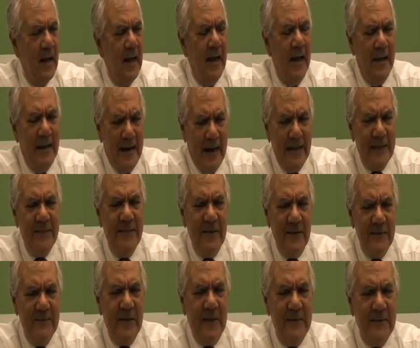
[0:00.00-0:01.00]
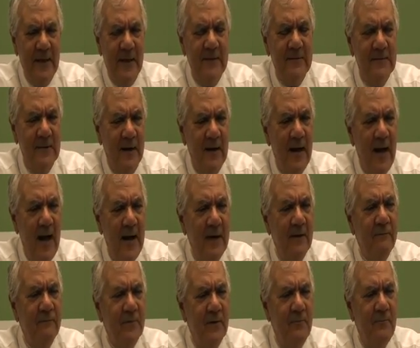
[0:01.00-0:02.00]
And I think that takes a lot
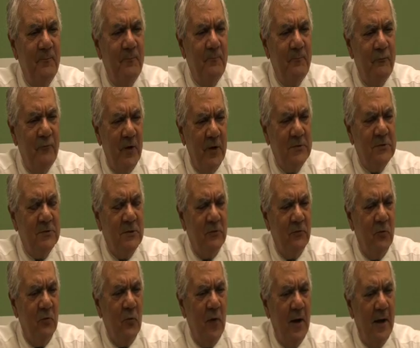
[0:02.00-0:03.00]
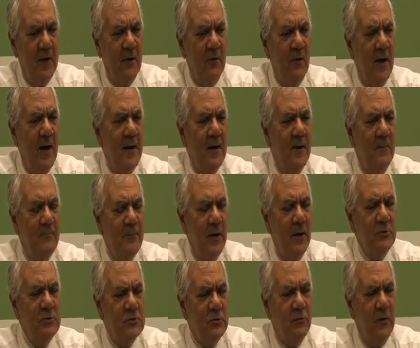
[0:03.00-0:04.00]
of the pressure away, or a lot of the
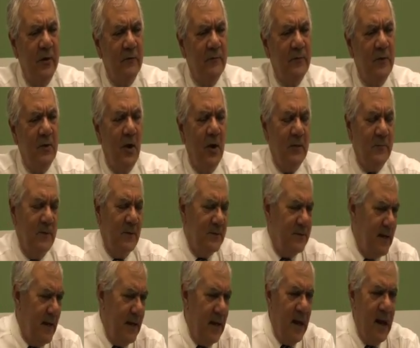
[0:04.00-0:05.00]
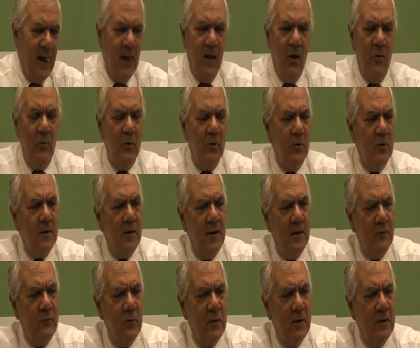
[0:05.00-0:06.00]
punch away from the argument that it would look
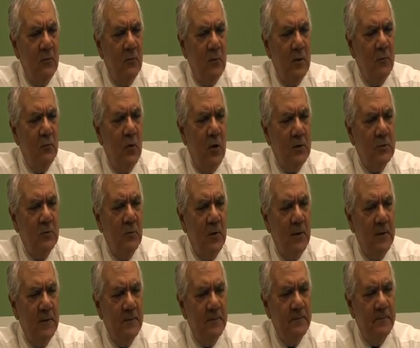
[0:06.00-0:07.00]
like we walked away.